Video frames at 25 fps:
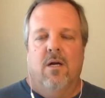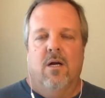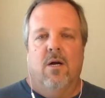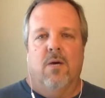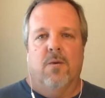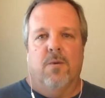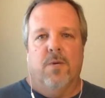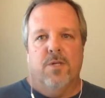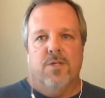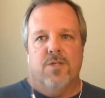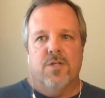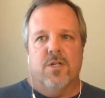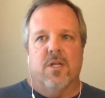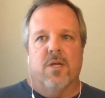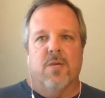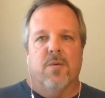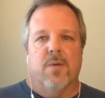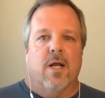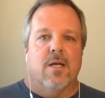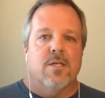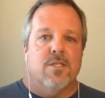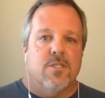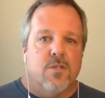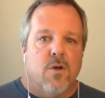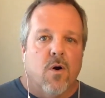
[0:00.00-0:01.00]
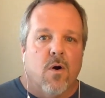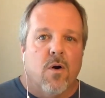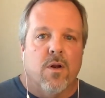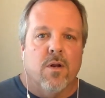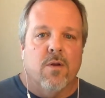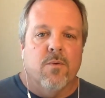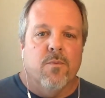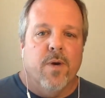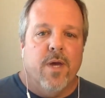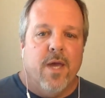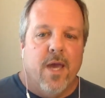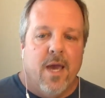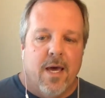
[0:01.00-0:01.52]
Originally, when I
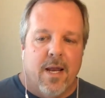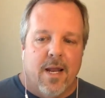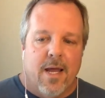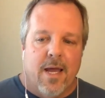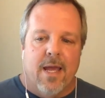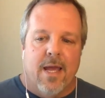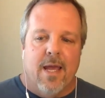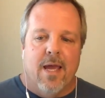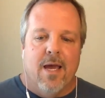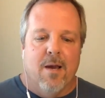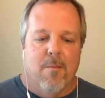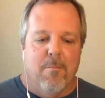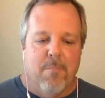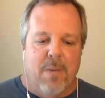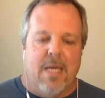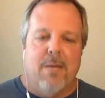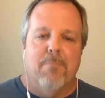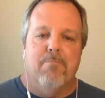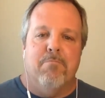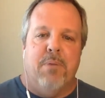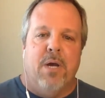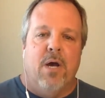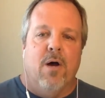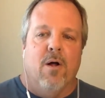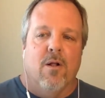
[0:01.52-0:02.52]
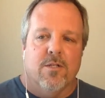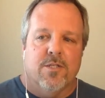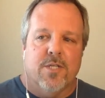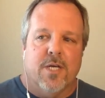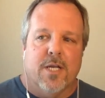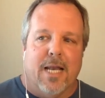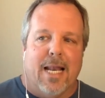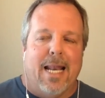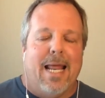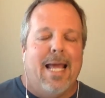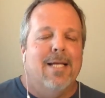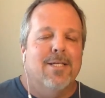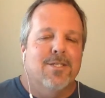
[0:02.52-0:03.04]
started, we had a big belt
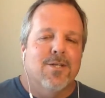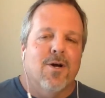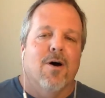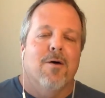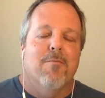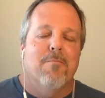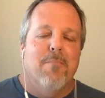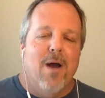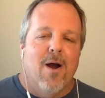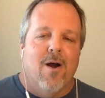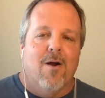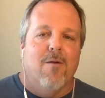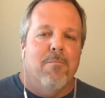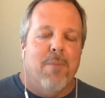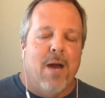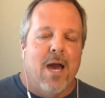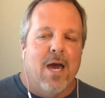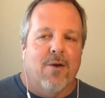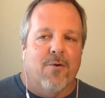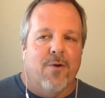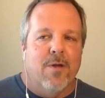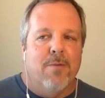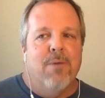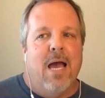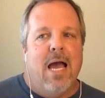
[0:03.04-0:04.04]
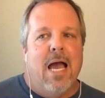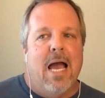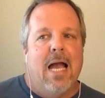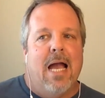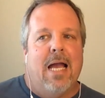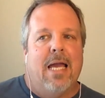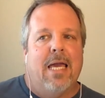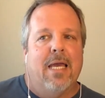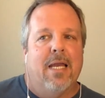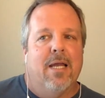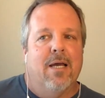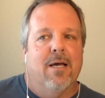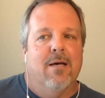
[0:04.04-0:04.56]
and an Anton Bauer battery
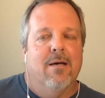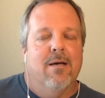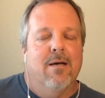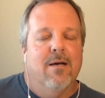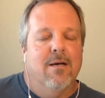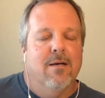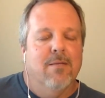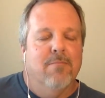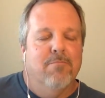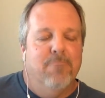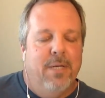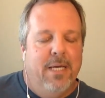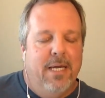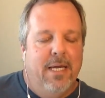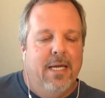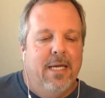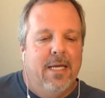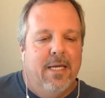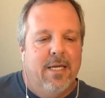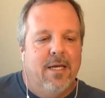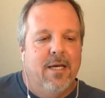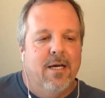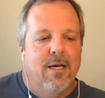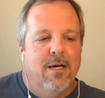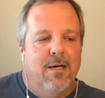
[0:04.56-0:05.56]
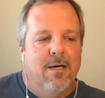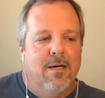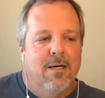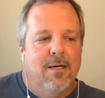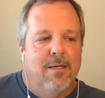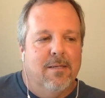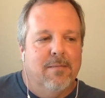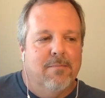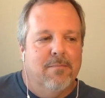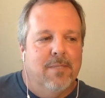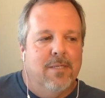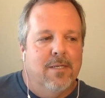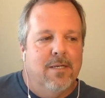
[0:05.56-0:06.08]
pack and a big
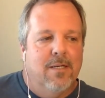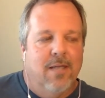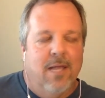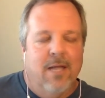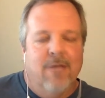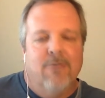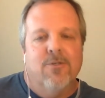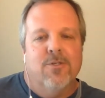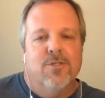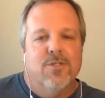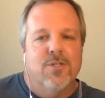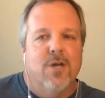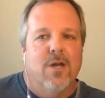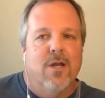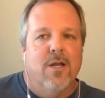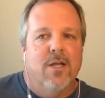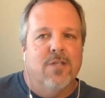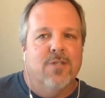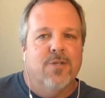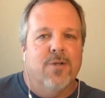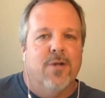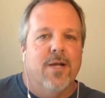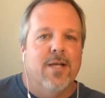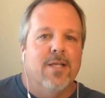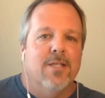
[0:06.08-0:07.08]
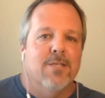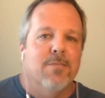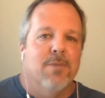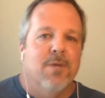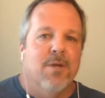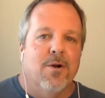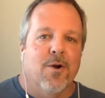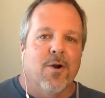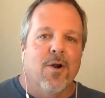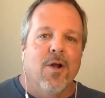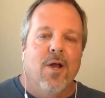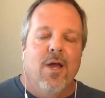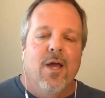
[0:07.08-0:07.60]
electrosonic
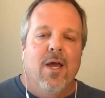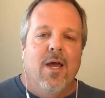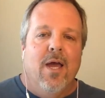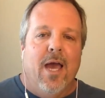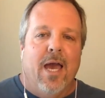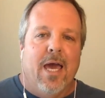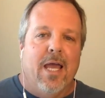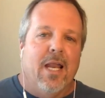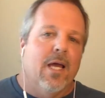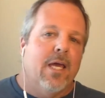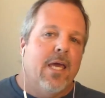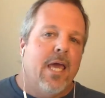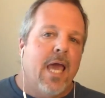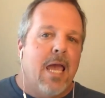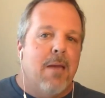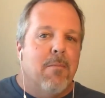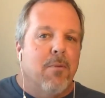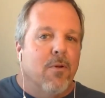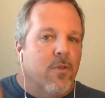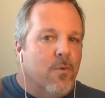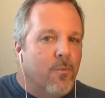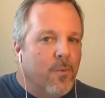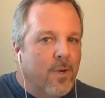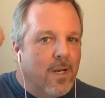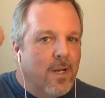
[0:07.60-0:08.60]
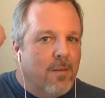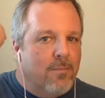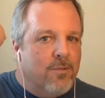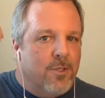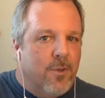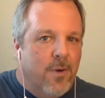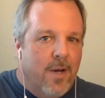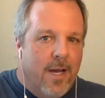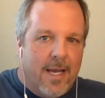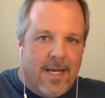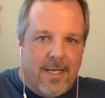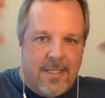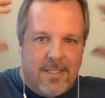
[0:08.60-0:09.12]
transmitter and a cable that went up
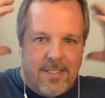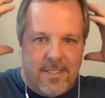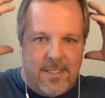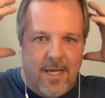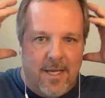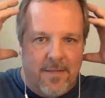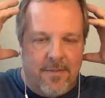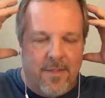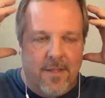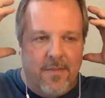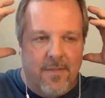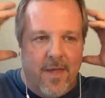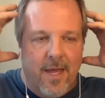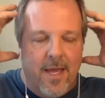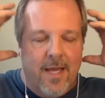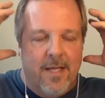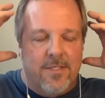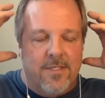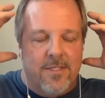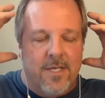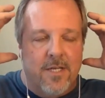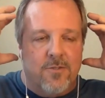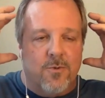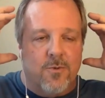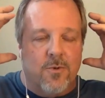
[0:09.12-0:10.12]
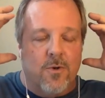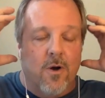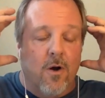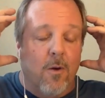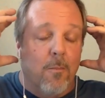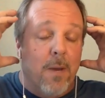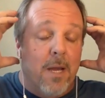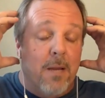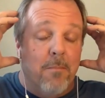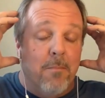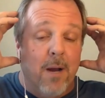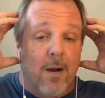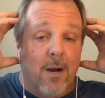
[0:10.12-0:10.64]
to a headset. And the headsets were all
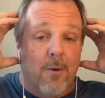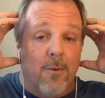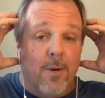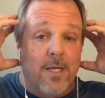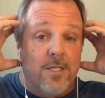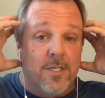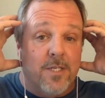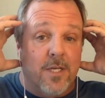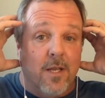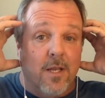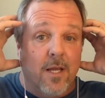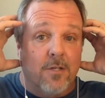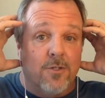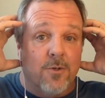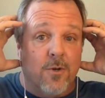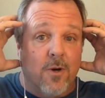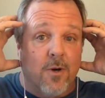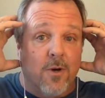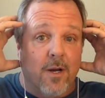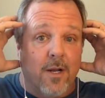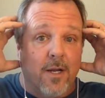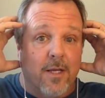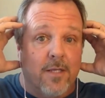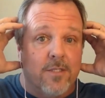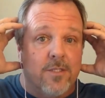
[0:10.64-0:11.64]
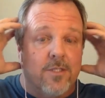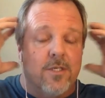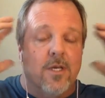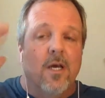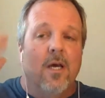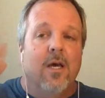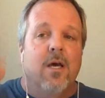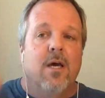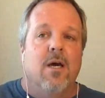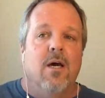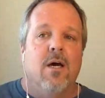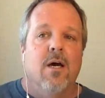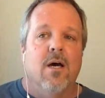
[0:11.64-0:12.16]
made by Racing Electronics.
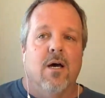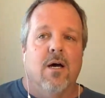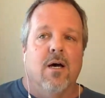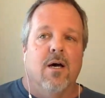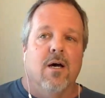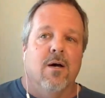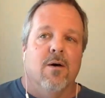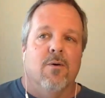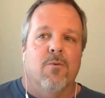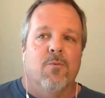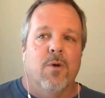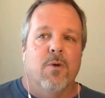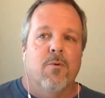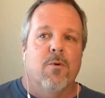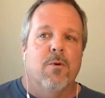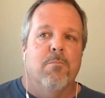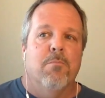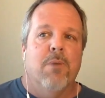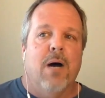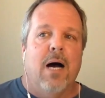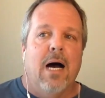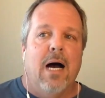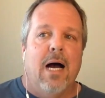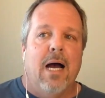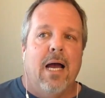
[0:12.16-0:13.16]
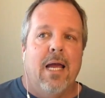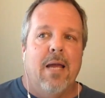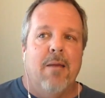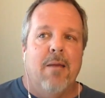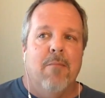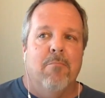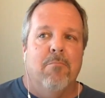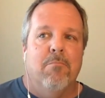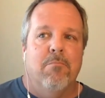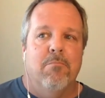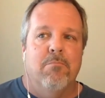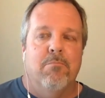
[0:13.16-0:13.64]
We would buy